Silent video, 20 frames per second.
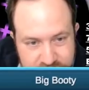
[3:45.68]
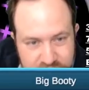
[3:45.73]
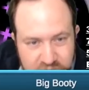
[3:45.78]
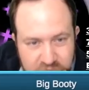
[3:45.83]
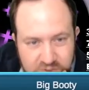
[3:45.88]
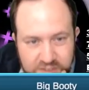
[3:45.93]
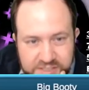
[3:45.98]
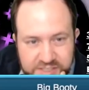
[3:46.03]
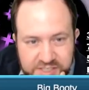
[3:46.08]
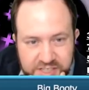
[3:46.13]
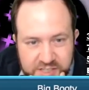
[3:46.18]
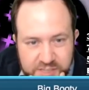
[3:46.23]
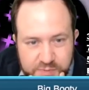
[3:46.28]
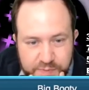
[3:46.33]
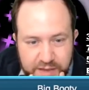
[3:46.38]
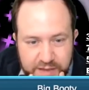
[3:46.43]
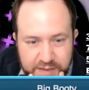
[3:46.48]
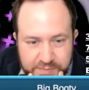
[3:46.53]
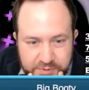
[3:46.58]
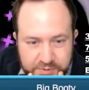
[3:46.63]
Do I just
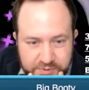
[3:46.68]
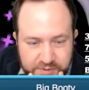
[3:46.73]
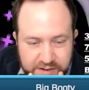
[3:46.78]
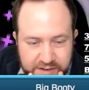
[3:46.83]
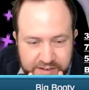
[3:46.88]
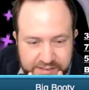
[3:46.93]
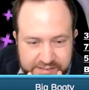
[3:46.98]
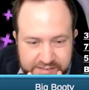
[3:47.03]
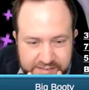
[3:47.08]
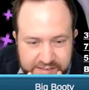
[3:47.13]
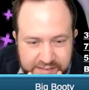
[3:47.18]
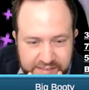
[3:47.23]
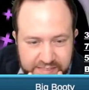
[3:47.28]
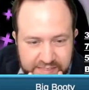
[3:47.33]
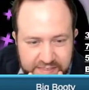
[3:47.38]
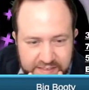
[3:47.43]
Baboon Rising? I